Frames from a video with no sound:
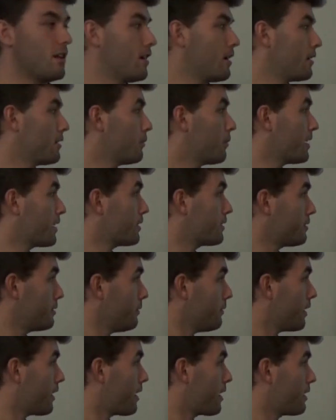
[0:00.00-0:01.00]
And the way to
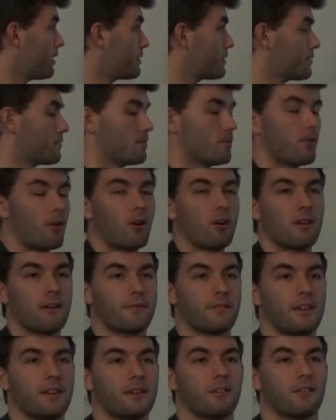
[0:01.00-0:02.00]
do that is through
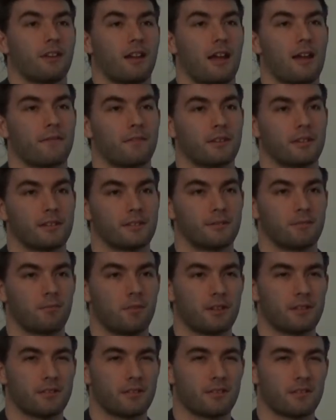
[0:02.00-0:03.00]
RF kicker cavities,
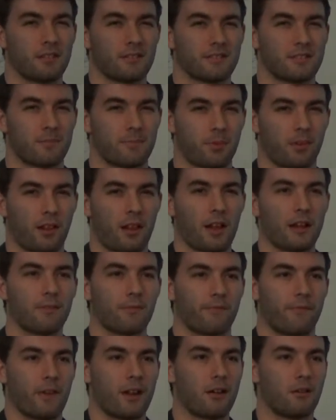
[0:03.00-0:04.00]
which supply a
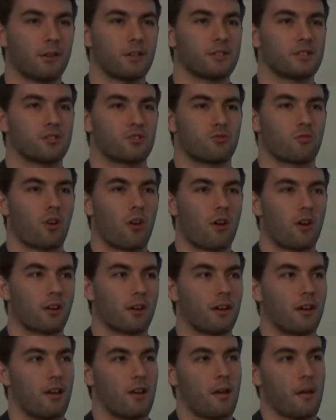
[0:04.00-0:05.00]
very
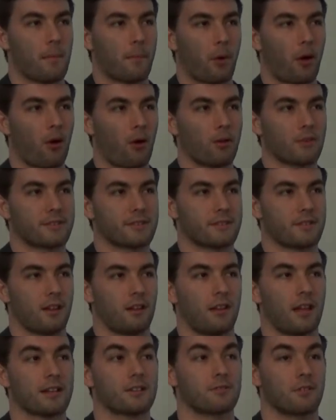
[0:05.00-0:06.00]
strong pulsed
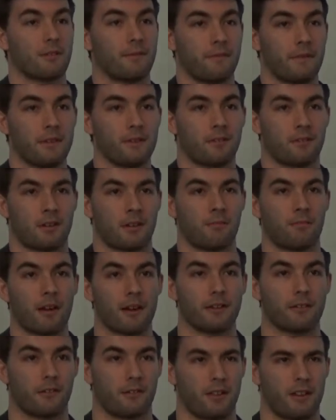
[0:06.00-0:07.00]
electric field at
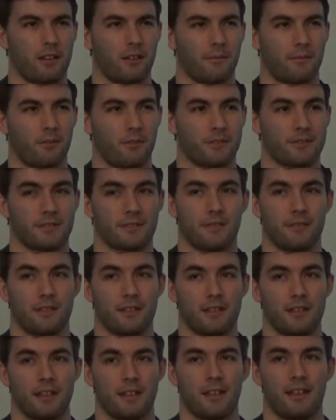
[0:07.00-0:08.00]
regular intervals.
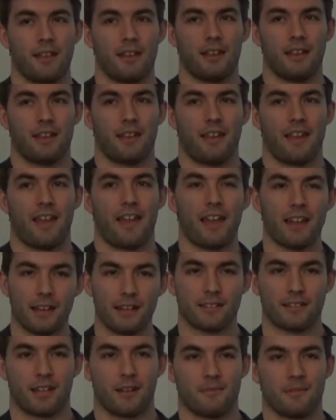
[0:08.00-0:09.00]

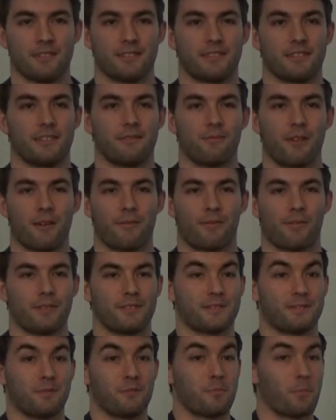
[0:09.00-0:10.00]
Anytime you see
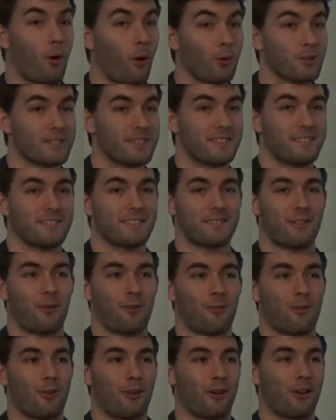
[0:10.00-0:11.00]
reference to pulses
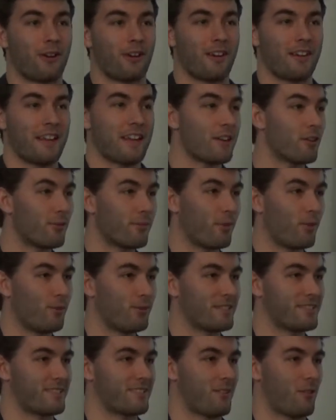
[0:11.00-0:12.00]
or
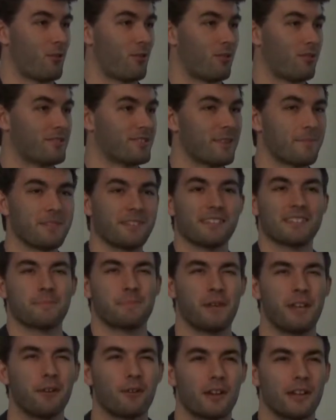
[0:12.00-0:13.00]
intervals or something that's
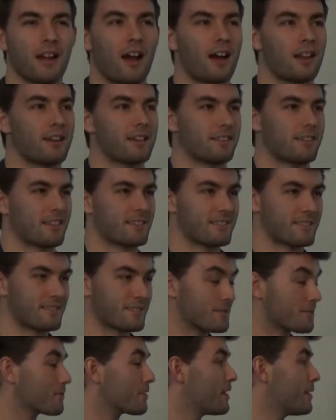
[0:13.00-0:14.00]
periodic, that's
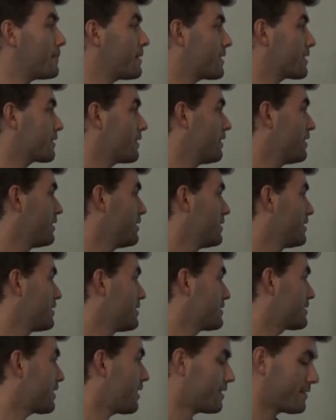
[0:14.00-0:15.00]
screaming
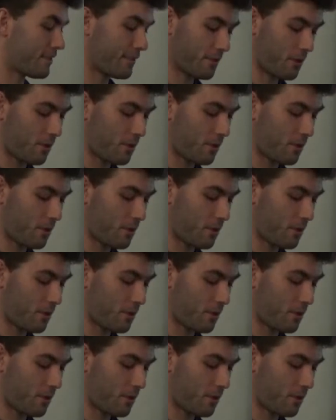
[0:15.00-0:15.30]
sines and